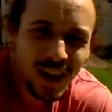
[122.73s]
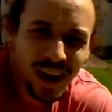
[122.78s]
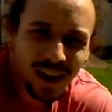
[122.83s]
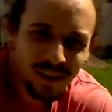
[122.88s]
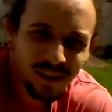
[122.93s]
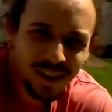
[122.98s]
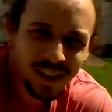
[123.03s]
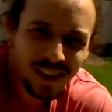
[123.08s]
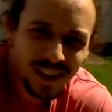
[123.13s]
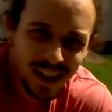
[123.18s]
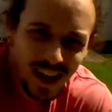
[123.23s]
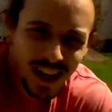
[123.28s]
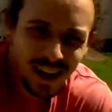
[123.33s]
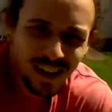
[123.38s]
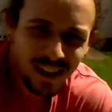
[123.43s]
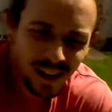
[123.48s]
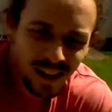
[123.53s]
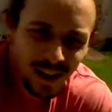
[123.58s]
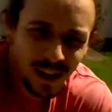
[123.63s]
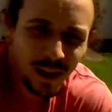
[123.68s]
can't really
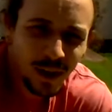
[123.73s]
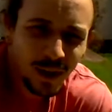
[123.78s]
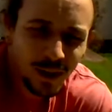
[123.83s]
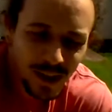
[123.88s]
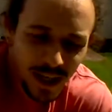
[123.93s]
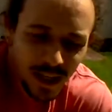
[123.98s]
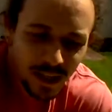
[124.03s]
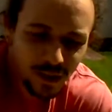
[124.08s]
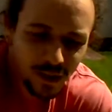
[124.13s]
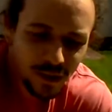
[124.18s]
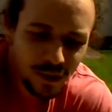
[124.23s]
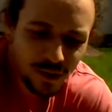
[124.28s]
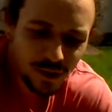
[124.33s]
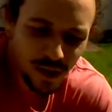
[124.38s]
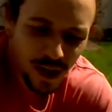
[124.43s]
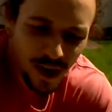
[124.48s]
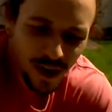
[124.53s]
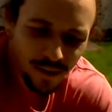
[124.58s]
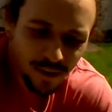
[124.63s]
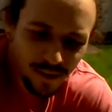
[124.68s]
tell, take your shoes
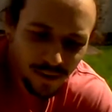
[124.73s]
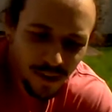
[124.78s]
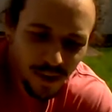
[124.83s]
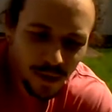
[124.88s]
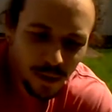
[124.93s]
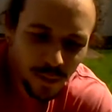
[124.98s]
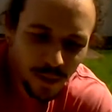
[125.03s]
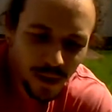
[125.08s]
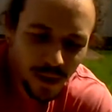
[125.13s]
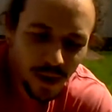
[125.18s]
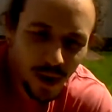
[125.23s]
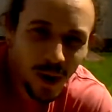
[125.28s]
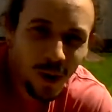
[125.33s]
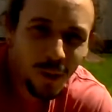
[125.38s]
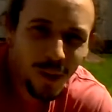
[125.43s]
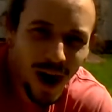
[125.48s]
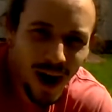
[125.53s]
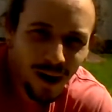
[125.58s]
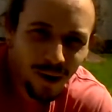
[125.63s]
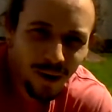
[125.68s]
off, and then you'll be like,
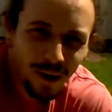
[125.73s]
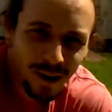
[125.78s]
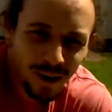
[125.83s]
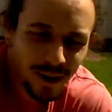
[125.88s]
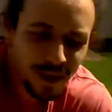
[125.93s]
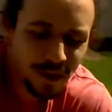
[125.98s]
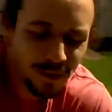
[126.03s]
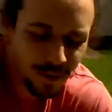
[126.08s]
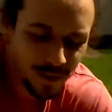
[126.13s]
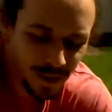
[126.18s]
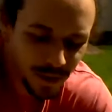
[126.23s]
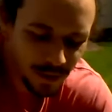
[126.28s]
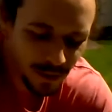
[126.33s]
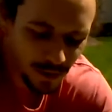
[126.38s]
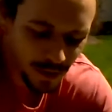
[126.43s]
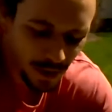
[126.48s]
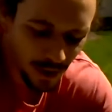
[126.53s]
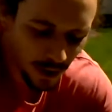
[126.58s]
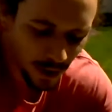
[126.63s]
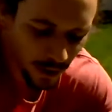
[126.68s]
oh wow, this feels
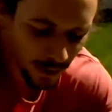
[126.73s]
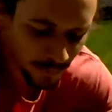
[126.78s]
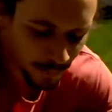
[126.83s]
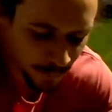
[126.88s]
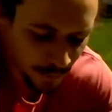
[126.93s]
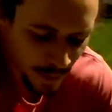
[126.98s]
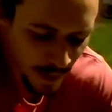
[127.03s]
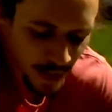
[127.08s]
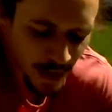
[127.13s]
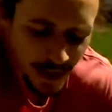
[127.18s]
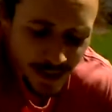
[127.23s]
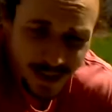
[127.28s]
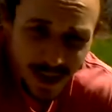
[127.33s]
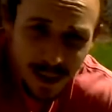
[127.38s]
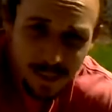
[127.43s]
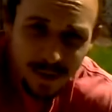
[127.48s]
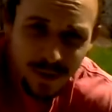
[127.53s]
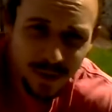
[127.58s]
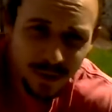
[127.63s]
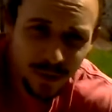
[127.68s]
really hard.
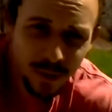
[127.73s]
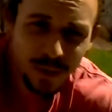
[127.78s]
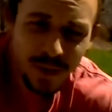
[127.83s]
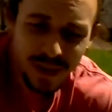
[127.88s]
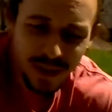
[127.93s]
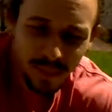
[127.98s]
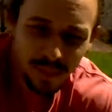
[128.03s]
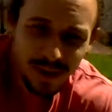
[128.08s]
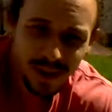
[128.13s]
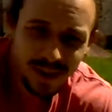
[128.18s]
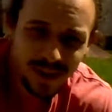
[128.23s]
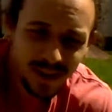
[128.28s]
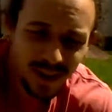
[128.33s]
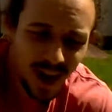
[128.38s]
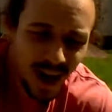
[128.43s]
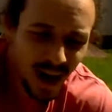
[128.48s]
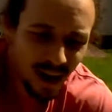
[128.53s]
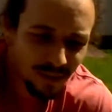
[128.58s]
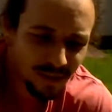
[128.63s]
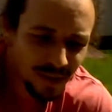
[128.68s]
Same is true with something
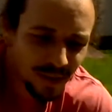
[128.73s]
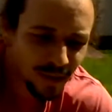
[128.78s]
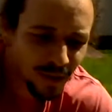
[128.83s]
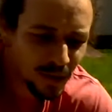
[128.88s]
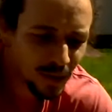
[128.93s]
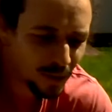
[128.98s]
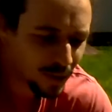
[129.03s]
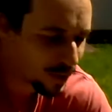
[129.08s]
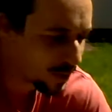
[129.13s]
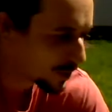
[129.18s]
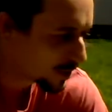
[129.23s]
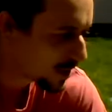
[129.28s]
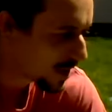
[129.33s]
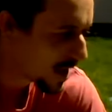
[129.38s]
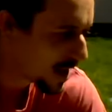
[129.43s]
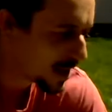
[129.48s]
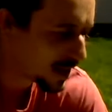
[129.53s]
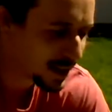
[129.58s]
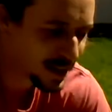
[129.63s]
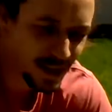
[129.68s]
soft. If you were
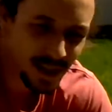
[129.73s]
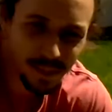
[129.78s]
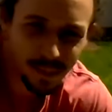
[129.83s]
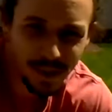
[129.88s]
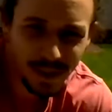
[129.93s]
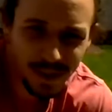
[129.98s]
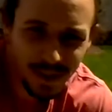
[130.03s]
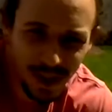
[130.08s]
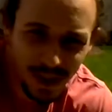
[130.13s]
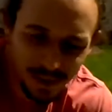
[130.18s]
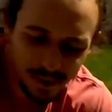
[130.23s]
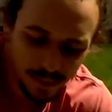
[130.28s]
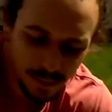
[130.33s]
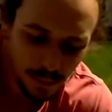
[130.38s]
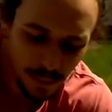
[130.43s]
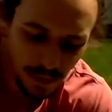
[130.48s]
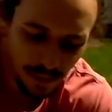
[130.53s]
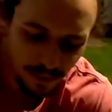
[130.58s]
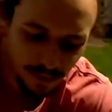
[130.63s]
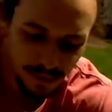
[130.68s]
standing on something soft
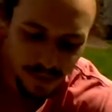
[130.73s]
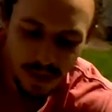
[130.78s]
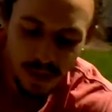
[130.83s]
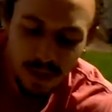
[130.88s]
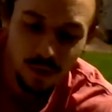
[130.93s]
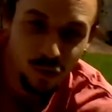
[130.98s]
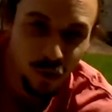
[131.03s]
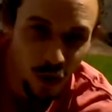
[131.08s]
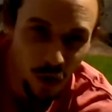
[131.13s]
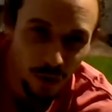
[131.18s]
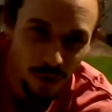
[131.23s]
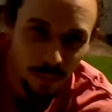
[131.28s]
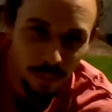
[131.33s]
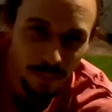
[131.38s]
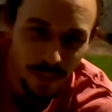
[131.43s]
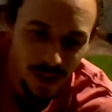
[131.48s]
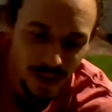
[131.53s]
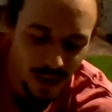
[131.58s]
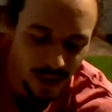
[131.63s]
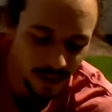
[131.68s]
with bare feet, you know it
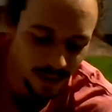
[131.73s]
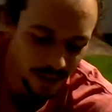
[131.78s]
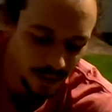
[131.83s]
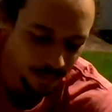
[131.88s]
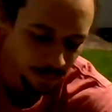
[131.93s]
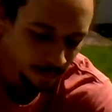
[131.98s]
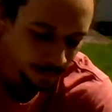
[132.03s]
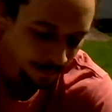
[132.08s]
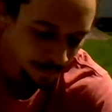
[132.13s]
immediately.